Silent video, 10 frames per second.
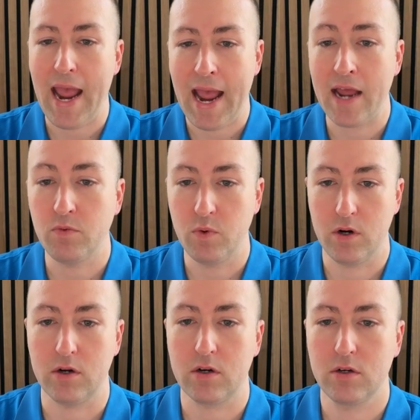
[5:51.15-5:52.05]
add
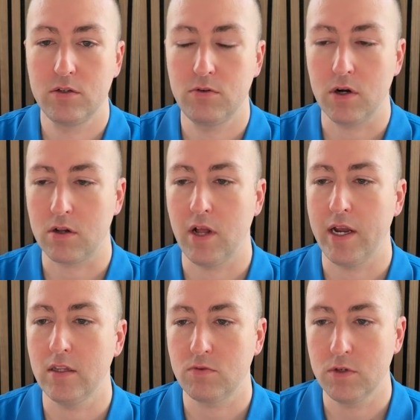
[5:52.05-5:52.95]
work to our clients.